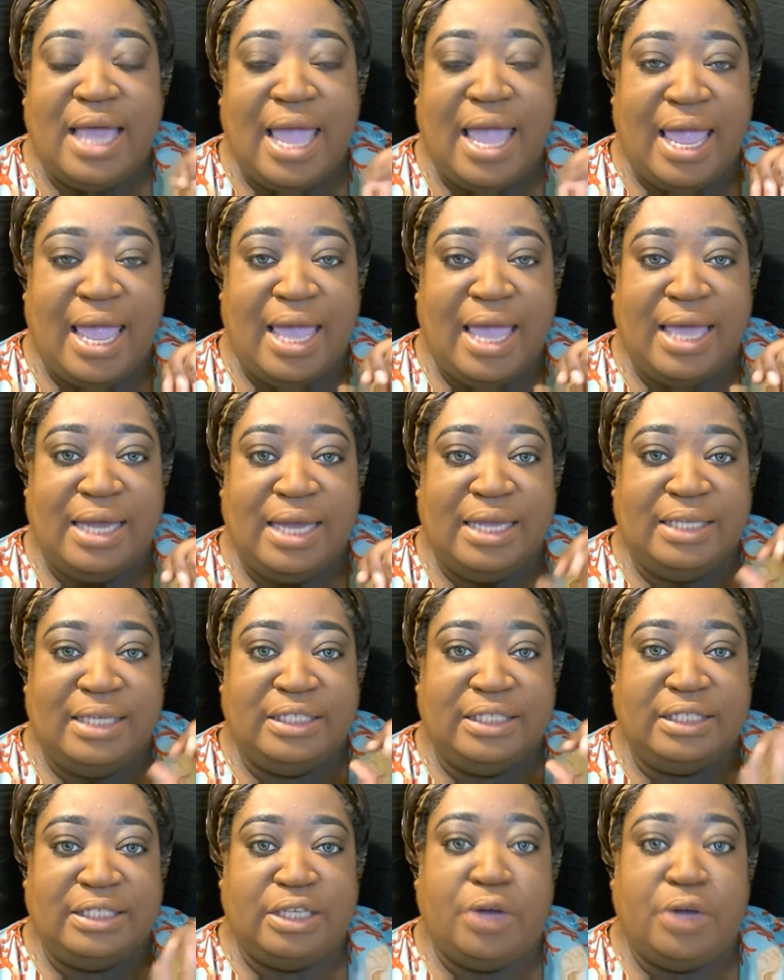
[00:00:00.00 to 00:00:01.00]
and it
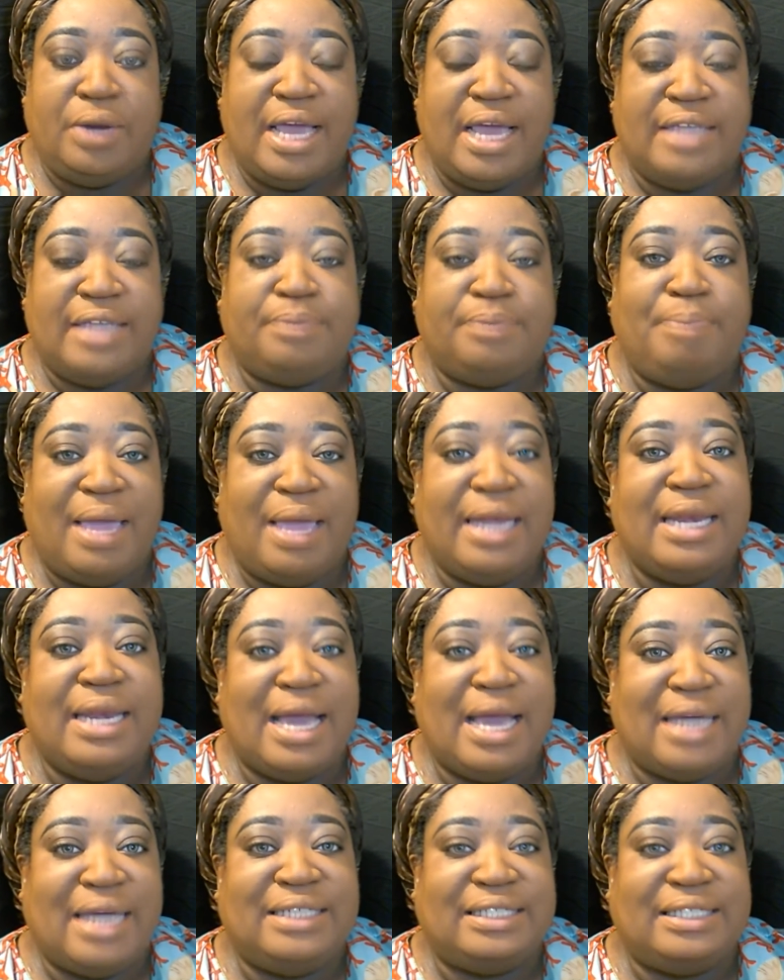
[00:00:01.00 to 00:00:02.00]
is known as Ben
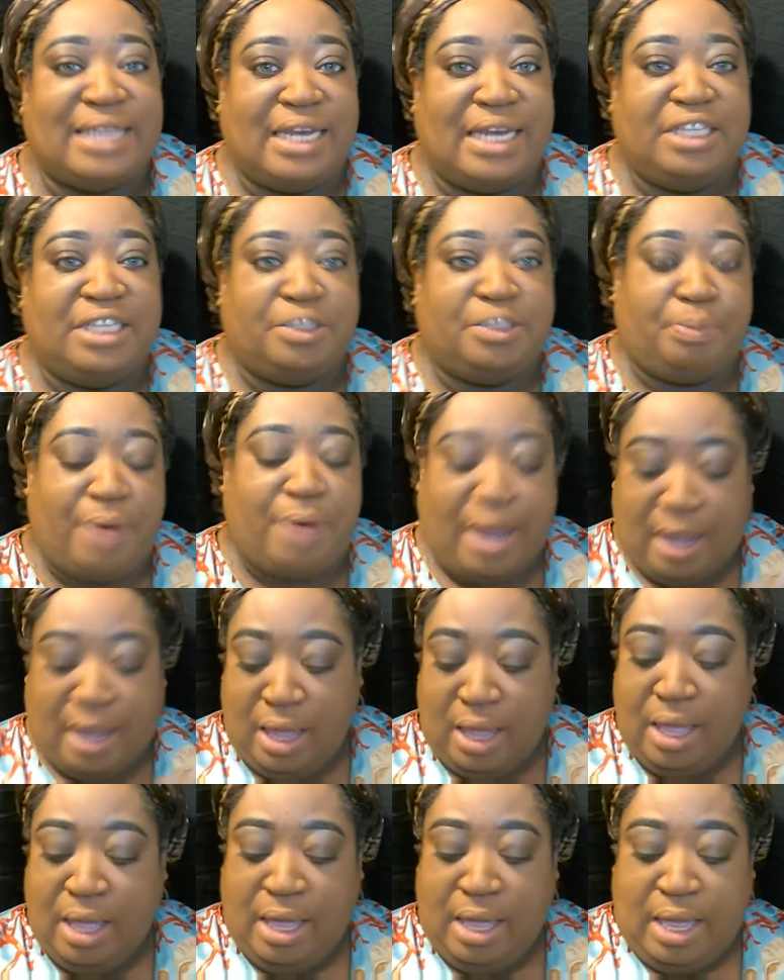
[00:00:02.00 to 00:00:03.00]
Nye Setting Spray.
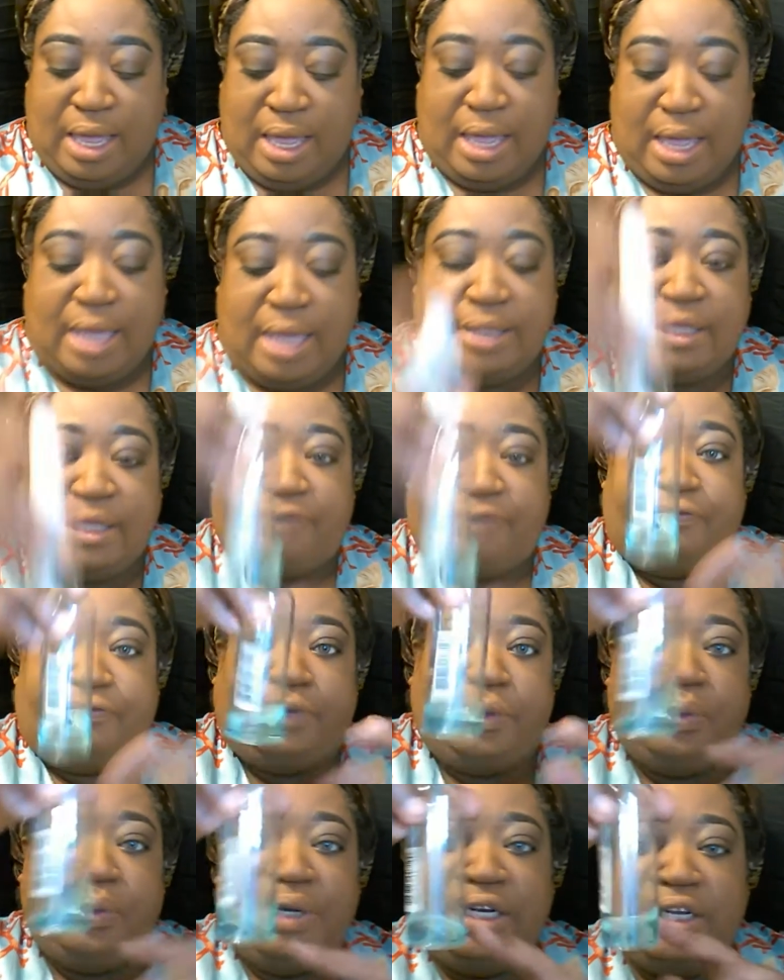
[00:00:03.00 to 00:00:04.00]
The
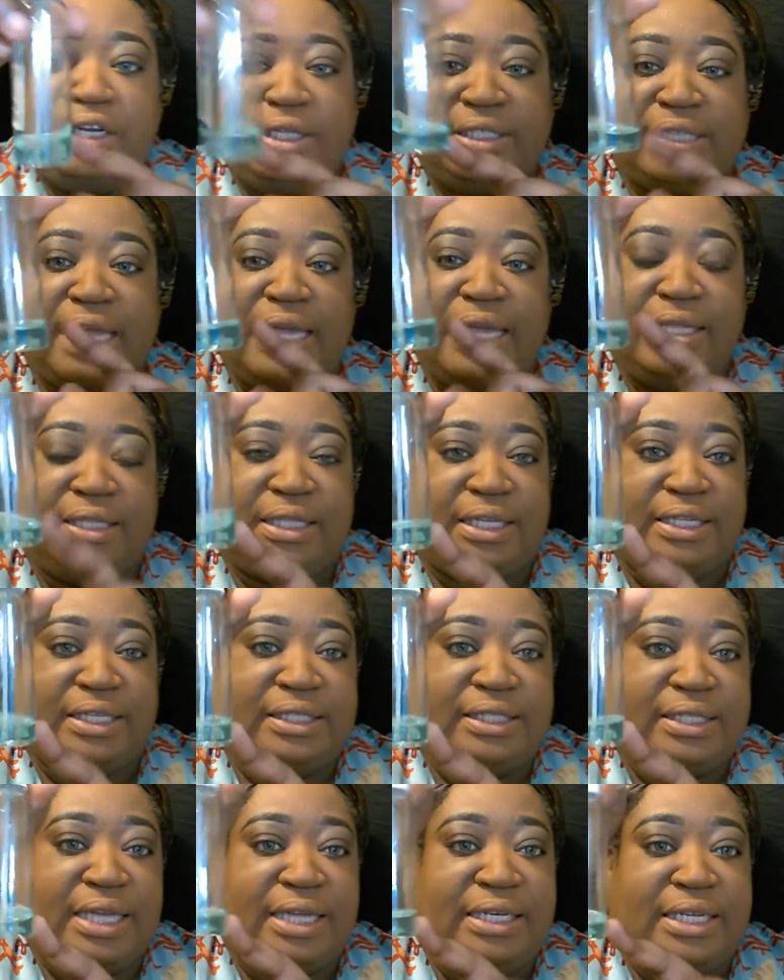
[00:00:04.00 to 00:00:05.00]
fluid looks like
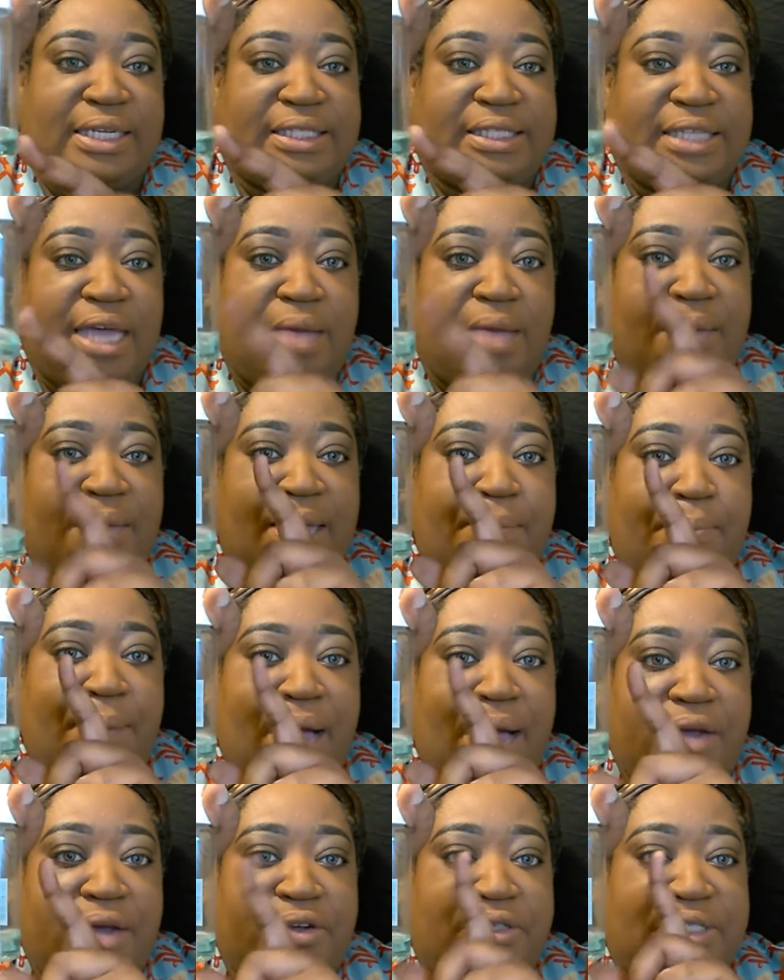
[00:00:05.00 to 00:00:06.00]
this. It does come in
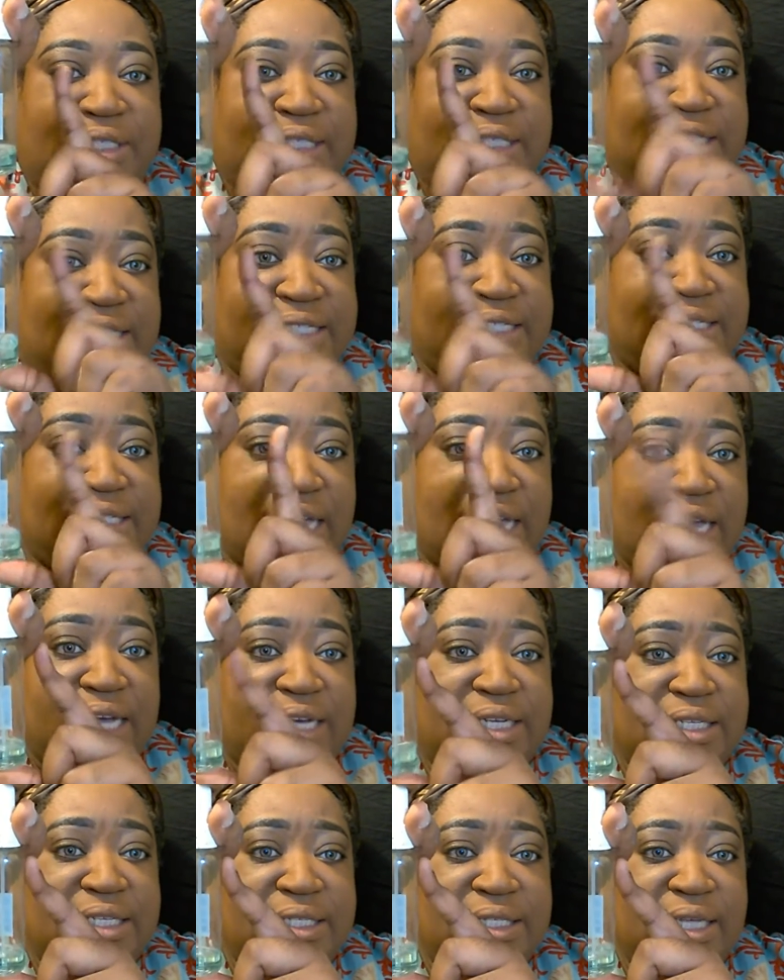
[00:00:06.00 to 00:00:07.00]
bottles this
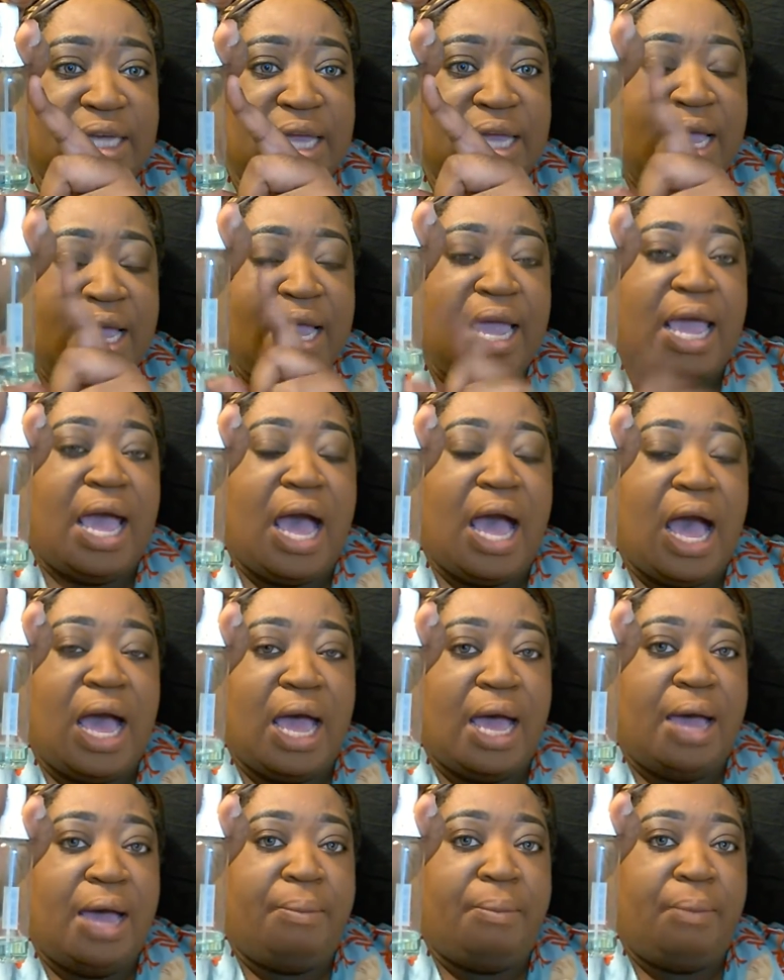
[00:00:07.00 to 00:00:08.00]
size.
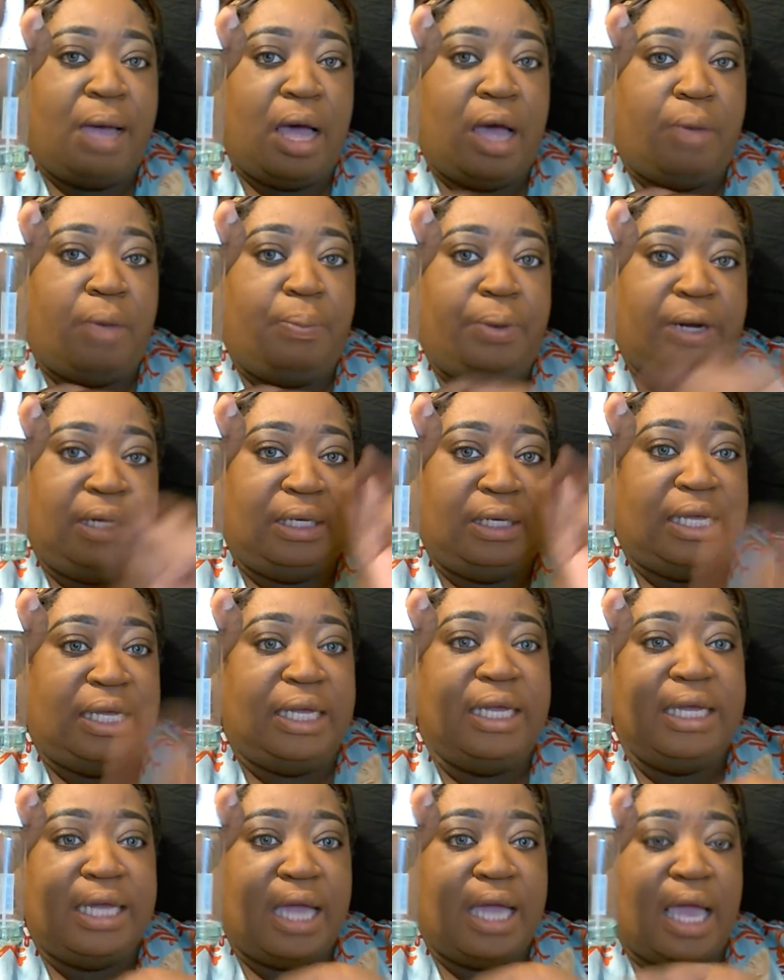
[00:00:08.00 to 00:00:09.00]
I'll put a
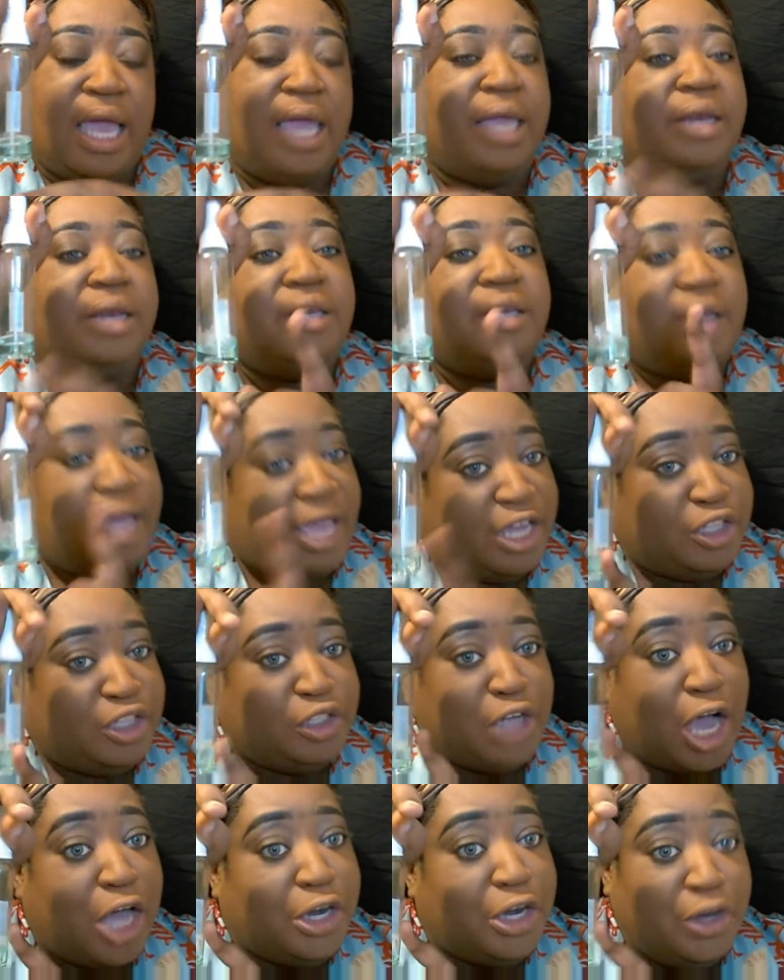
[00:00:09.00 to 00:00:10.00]
link, and as
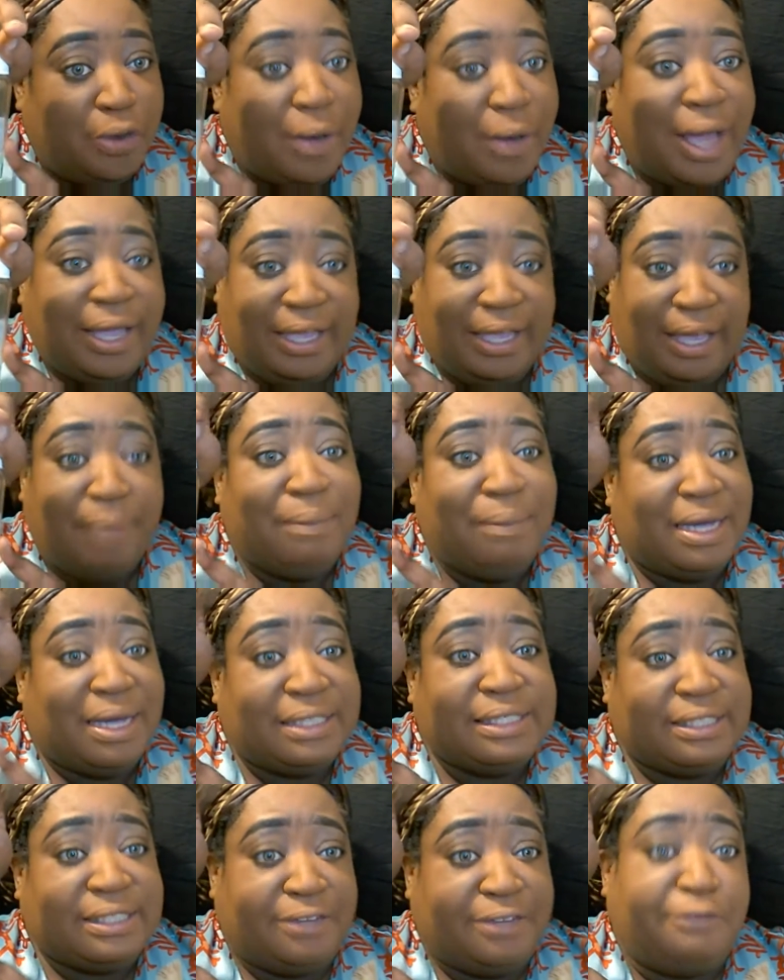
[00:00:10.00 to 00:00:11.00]
y'all know, I get my
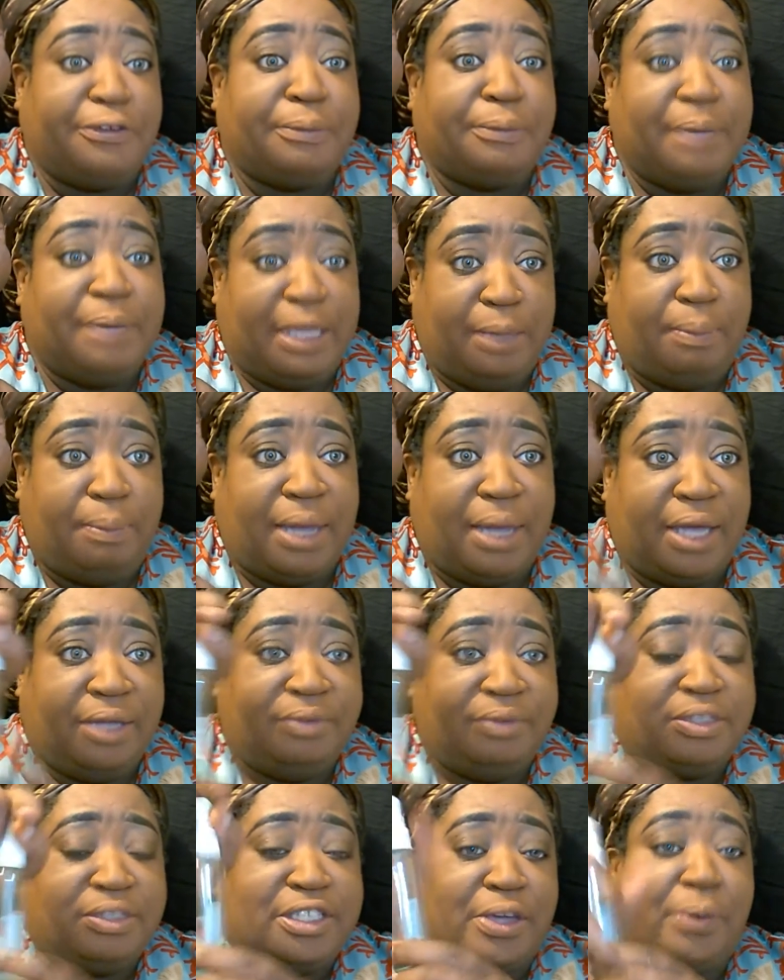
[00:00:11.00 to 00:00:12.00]
stuff from eBay.
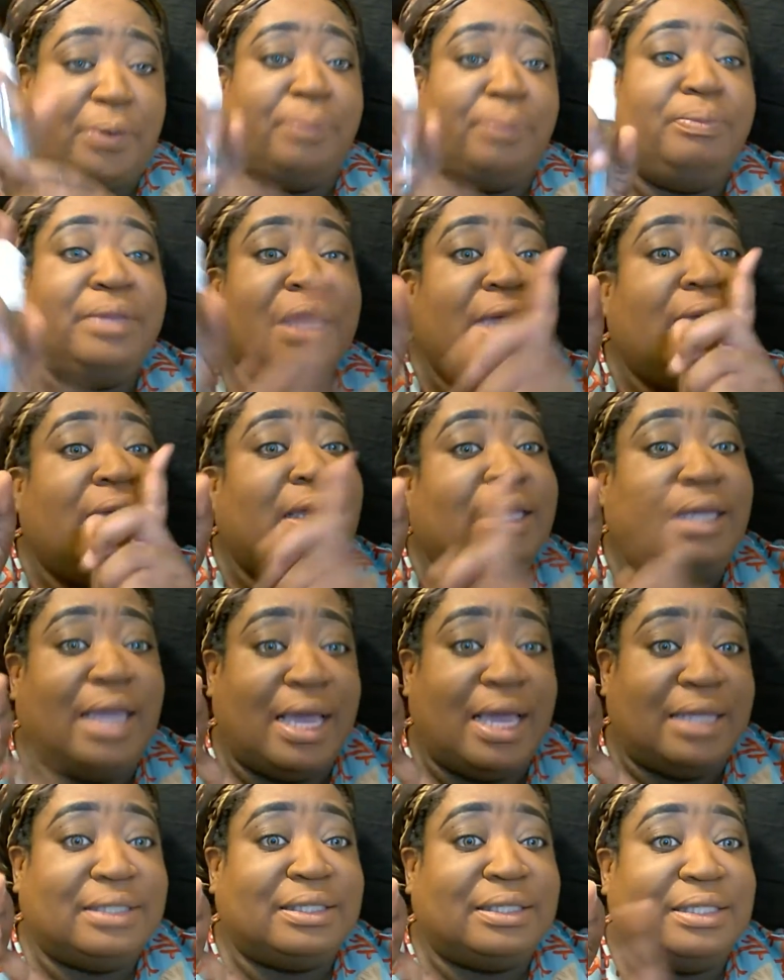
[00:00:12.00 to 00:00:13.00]
So
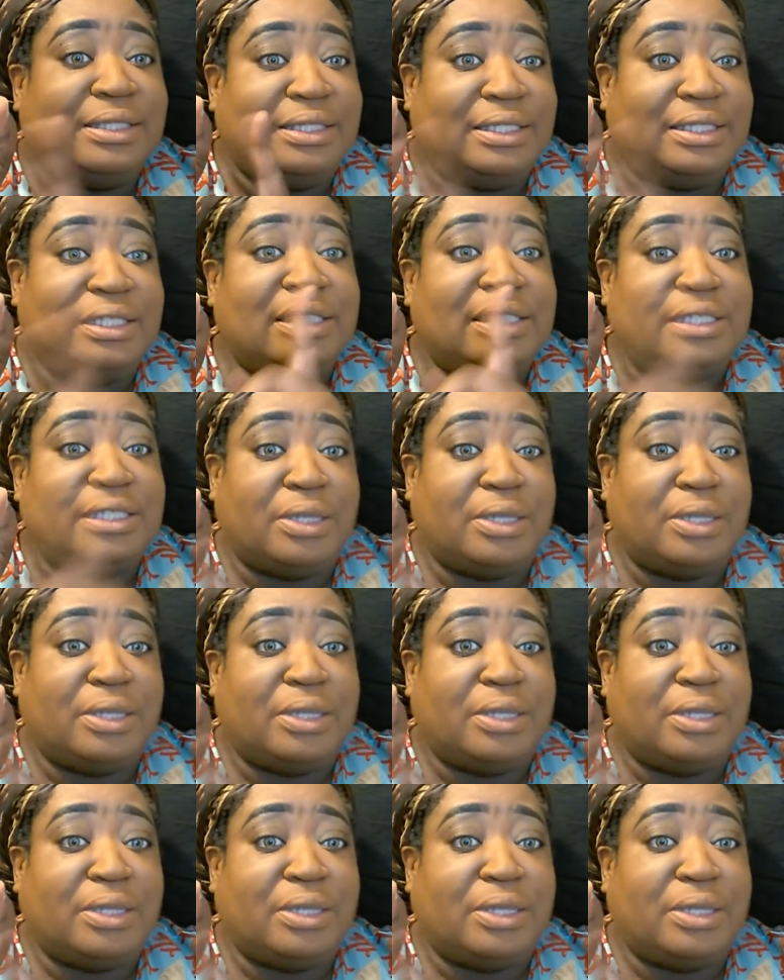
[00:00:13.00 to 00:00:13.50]
yes, this is